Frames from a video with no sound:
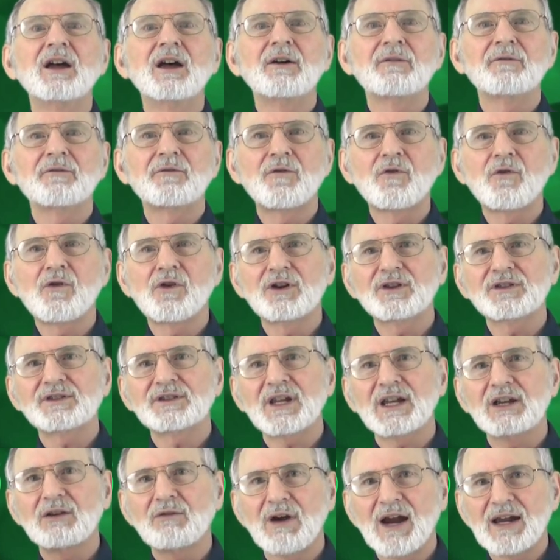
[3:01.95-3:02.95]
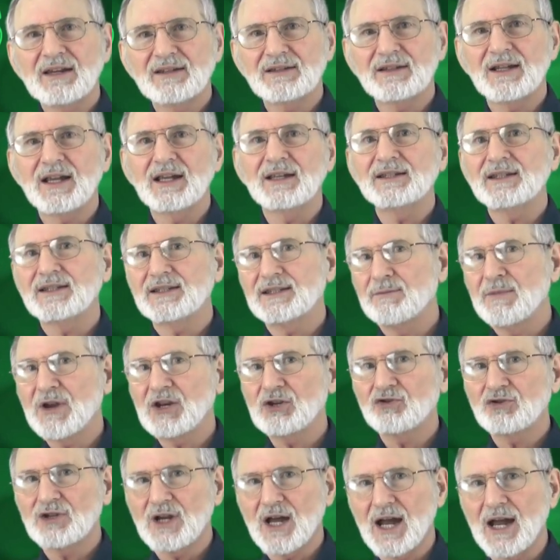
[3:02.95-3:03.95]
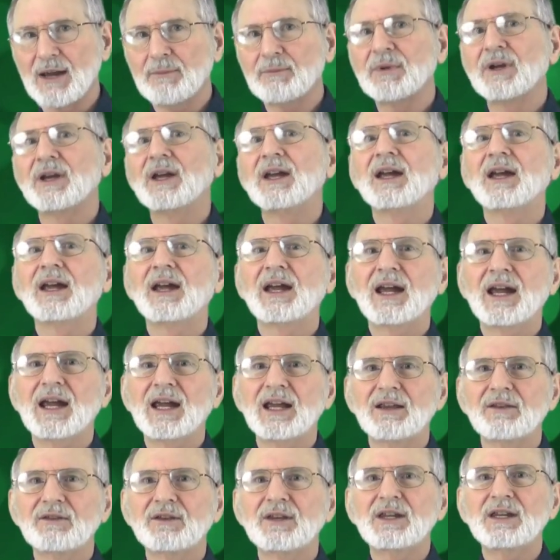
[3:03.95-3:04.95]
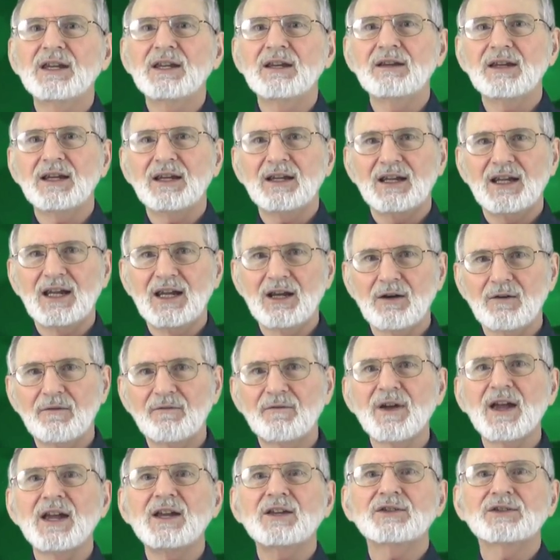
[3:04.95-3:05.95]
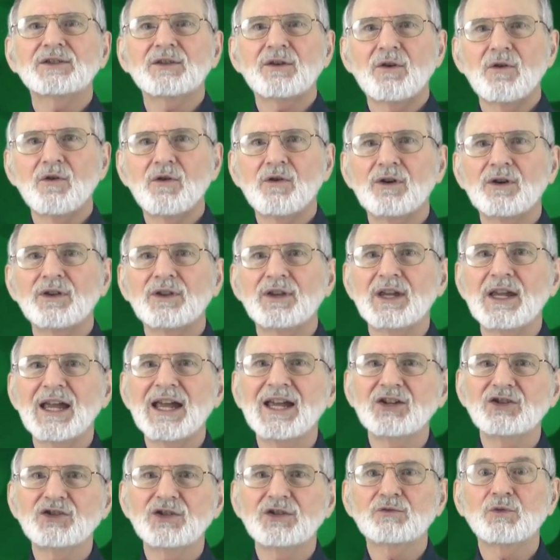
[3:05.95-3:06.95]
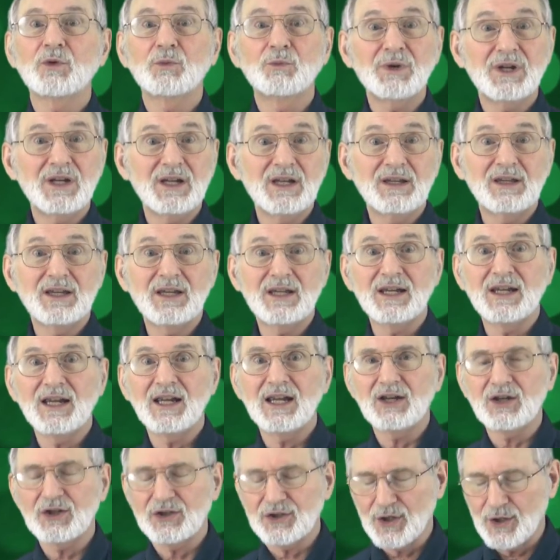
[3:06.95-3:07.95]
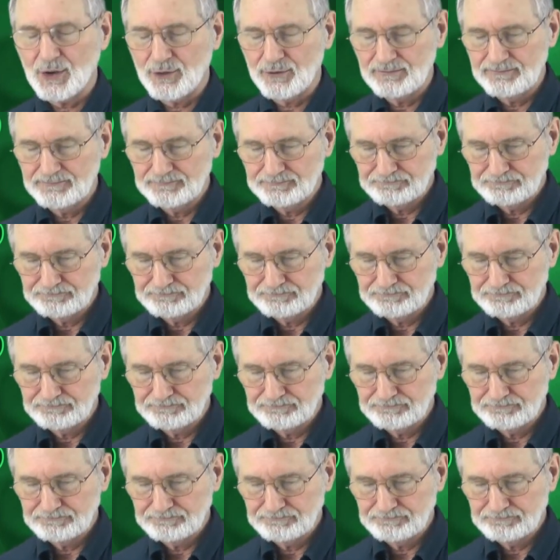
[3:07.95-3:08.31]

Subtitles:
forests and grasslands as the major type, and the interface or the edges will be the ecotone.